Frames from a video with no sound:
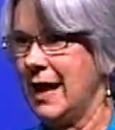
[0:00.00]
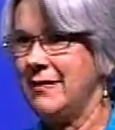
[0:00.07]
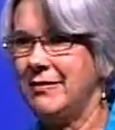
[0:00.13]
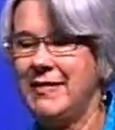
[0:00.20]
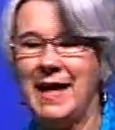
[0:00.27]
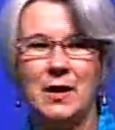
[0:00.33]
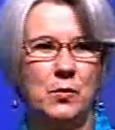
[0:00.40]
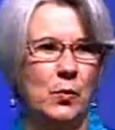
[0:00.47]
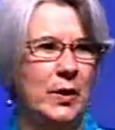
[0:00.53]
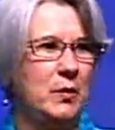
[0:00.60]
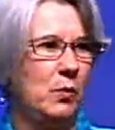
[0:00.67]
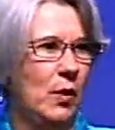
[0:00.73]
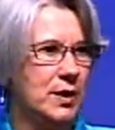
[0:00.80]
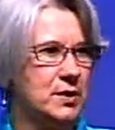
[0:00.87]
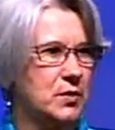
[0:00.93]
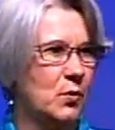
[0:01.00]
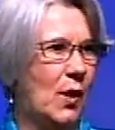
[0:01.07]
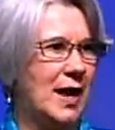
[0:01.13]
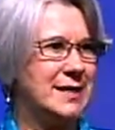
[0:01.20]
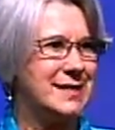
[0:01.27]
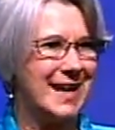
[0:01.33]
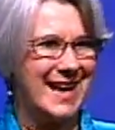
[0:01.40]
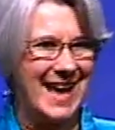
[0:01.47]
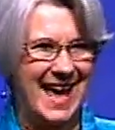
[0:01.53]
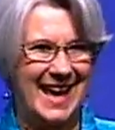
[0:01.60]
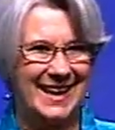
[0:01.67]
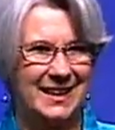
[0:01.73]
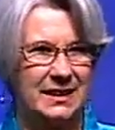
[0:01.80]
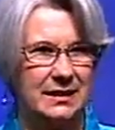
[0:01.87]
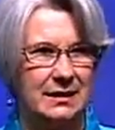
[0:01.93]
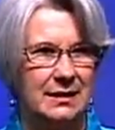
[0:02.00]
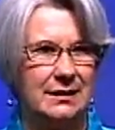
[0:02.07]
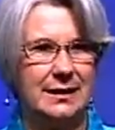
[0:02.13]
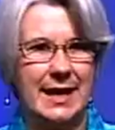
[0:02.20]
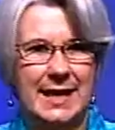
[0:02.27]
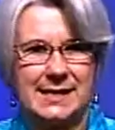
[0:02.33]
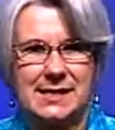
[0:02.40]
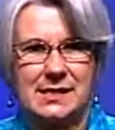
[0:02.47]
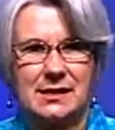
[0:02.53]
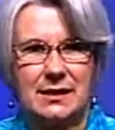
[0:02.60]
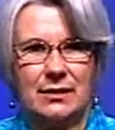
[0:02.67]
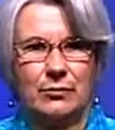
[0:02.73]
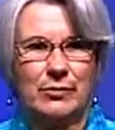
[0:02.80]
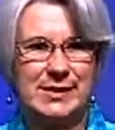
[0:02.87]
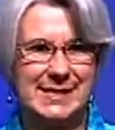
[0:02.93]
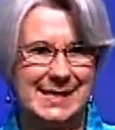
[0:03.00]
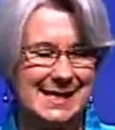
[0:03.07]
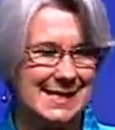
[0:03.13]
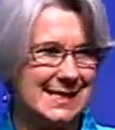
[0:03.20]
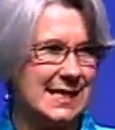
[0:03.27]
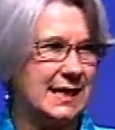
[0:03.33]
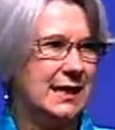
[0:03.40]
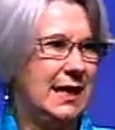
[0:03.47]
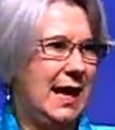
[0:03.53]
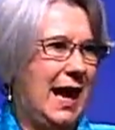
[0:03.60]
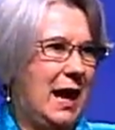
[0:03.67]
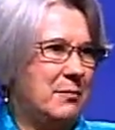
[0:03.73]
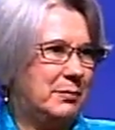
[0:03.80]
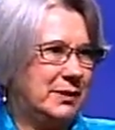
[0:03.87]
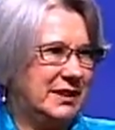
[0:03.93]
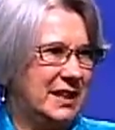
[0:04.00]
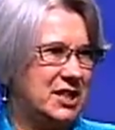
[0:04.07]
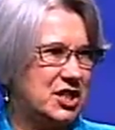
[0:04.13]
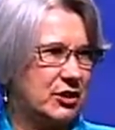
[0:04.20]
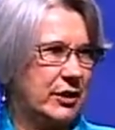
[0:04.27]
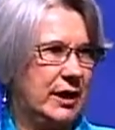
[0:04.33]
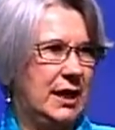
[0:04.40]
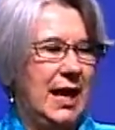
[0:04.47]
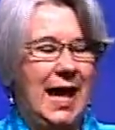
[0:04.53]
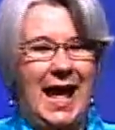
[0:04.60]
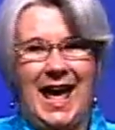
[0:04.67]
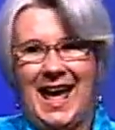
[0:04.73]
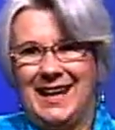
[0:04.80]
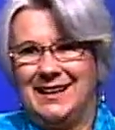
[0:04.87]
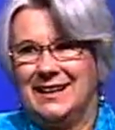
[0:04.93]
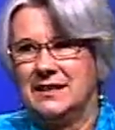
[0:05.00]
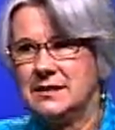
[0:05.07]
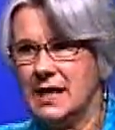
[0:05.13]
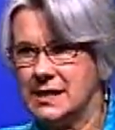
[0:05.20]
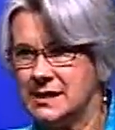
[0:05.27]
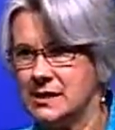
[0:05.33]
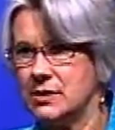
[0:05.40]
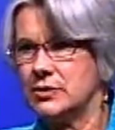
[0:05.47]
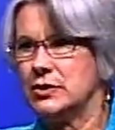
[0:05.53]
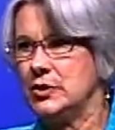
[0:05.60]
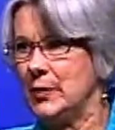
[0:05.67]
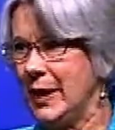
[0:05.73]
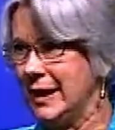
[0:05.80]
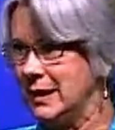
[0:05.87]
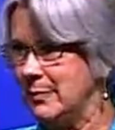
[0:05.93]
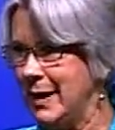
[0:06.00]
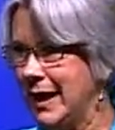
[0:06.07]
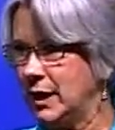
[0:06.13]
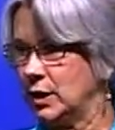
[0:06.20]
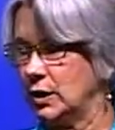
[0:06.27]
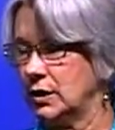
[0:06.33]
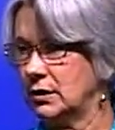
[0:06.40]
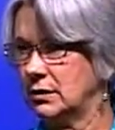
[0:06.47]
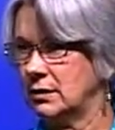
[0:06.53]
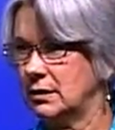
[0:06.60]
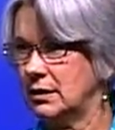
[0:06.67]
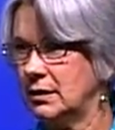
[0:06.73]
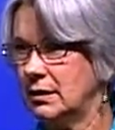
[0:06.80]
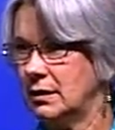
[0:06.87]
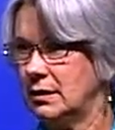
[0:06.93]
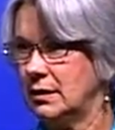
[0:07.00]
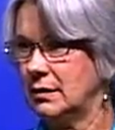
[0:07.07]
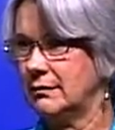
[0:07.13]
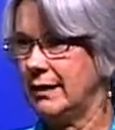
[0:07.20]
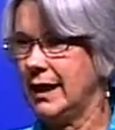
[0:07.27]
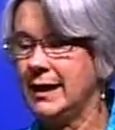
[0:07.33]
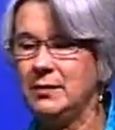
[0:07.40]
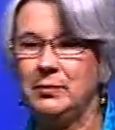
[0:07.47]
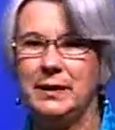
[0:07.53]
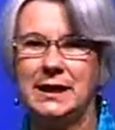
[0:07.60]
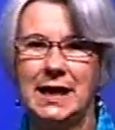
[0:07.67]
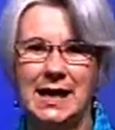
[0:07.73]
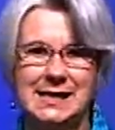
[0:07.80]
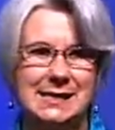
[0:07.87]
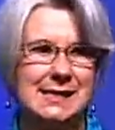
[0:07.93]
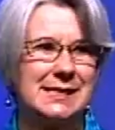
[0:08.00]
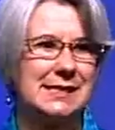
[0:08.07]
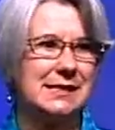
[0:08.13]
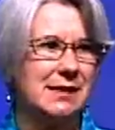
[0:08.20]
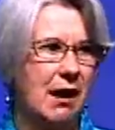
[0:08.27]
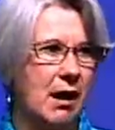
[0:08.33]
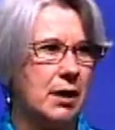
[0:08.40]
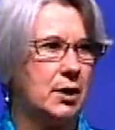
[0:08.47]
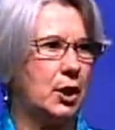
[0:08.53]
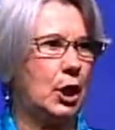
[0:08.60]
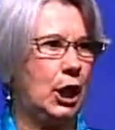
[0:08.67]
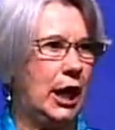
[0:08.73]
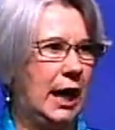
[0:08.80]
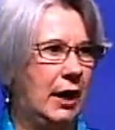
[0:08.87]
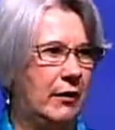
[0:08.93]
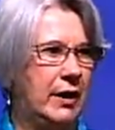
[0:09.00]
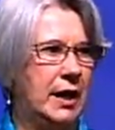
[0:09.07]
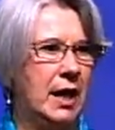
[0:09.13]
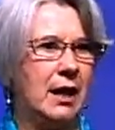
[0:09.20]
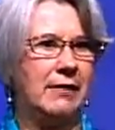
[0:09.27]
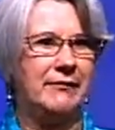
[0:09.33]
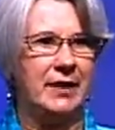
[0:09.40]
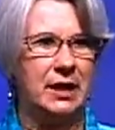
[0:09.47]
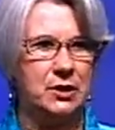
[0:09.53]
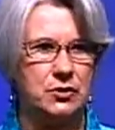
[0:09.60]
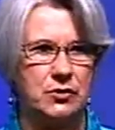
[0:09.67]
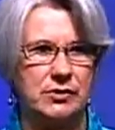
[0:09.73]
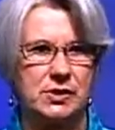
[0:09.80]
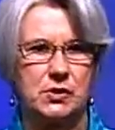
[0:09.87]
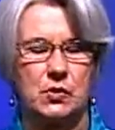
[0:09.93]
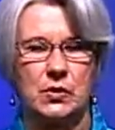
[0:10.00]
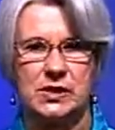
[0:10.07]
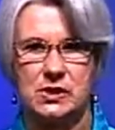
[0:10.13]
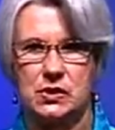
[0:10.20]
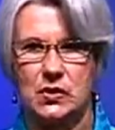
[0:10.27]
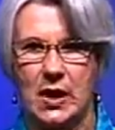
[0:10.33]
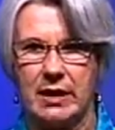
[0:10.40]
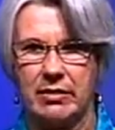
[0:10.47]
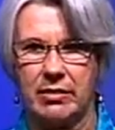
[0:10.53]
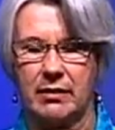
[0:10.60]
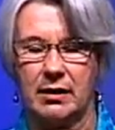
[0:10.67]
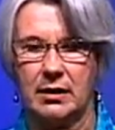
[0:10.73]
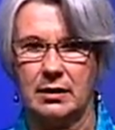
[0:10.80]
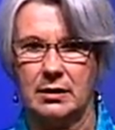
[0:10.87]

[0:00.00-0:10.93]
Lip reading: And then we wonder why Diana gets resistant and belligerent and doesn't do any better. Right? Because it's not her area of interest or strength.